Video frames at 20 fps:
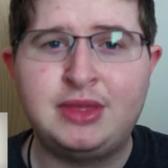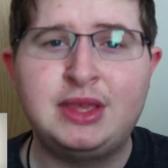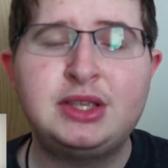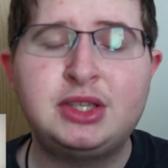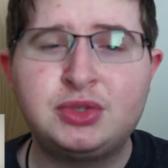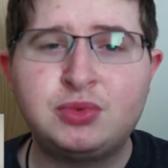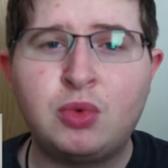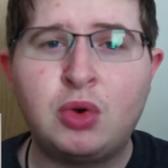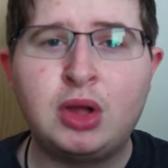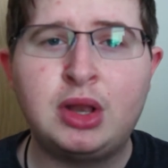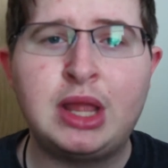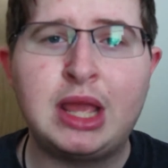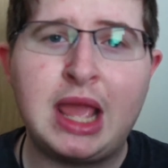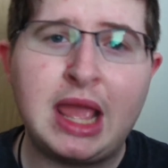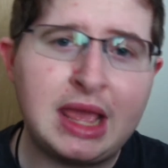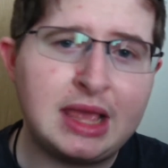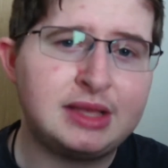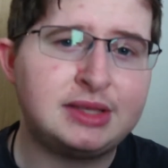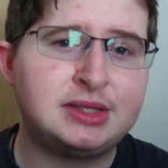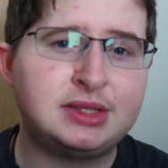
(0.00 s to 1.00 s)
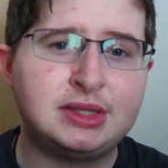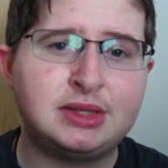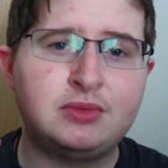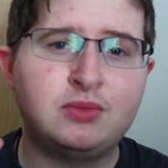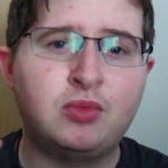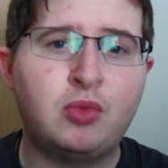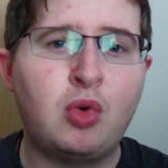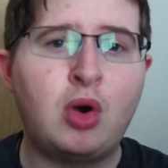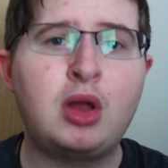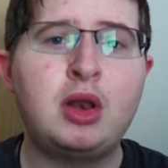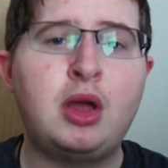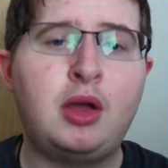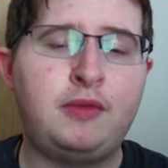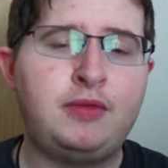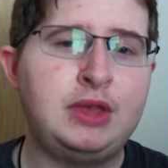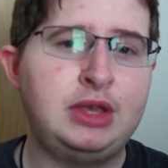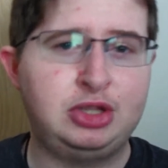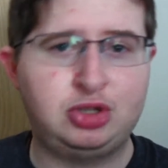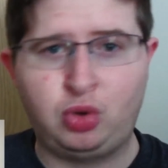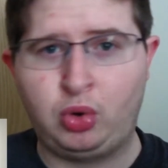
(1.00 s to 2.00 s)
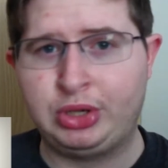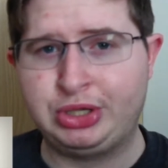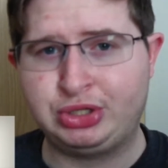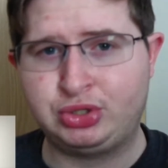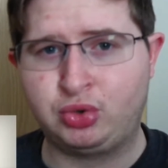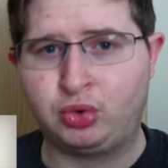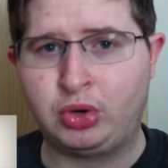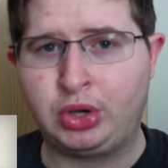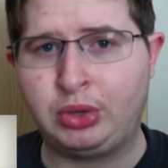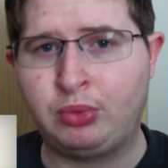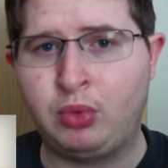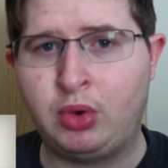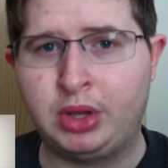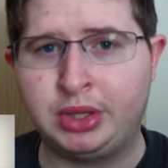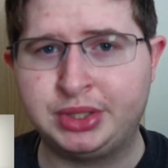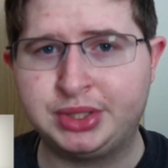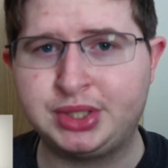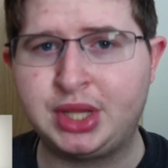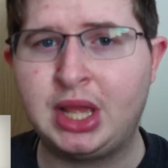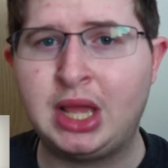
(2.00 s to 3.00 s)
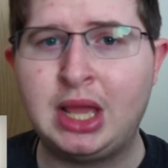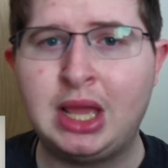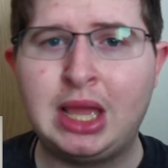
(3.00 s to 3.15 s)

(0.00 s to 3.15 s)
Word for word: This one is one of the Toy Story ones